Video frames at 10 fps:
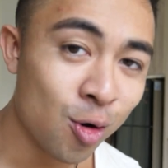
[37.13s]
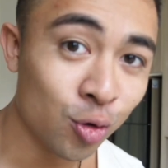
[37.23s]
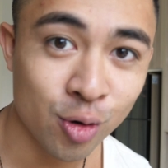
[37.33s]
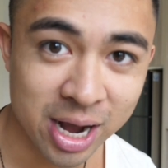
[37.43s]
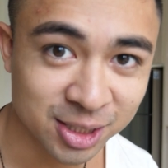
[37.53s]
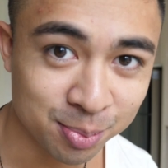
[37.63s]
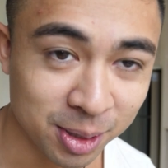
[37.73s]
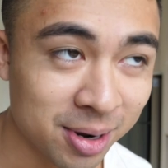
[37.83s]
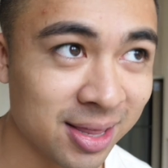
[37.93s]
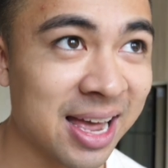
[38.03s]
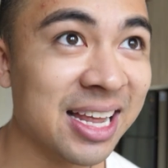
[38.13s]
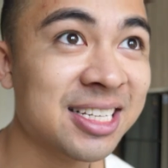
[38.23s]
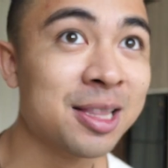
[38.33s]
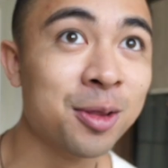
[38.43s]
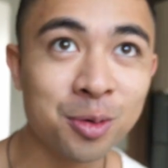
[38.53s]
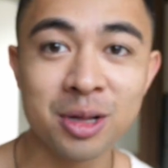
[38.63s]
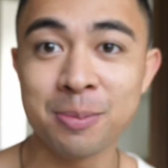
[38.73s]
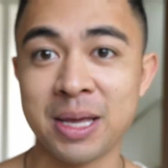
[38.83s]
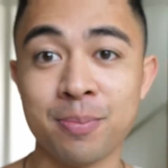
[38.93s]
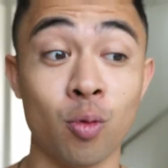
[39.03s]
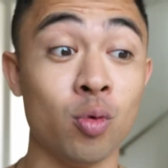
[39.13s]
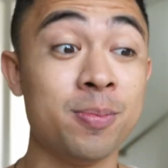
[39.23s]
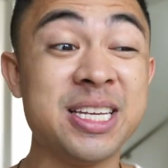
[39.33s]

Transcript: What do I actually mean by that? Is literally people would